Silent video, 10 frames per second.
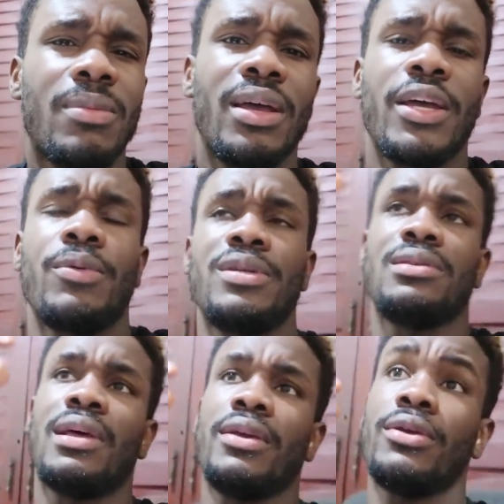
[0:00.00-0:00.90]
in my head, which
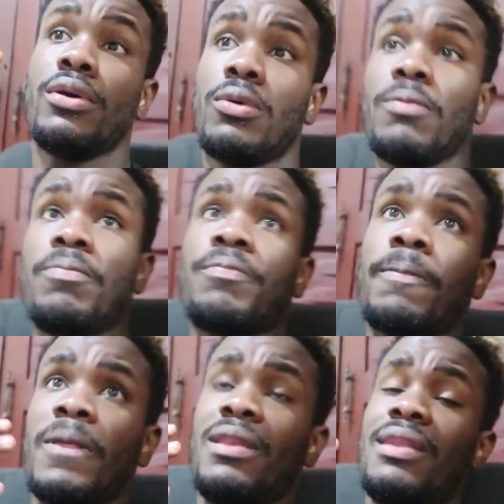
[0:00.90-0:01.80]
is like, yo,
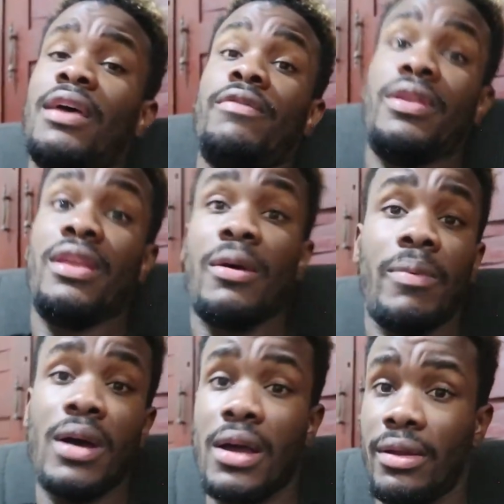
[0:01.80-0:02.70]
in life you need a
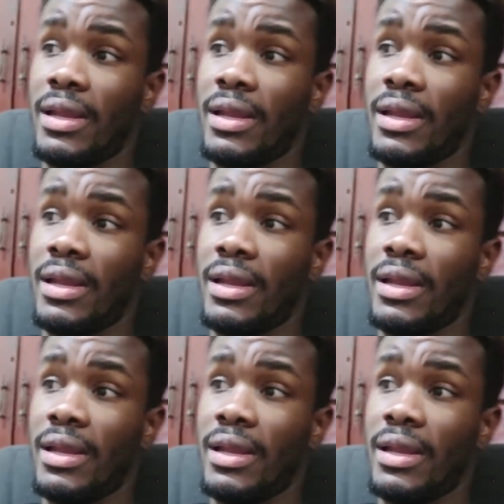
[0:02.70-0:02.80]
partner.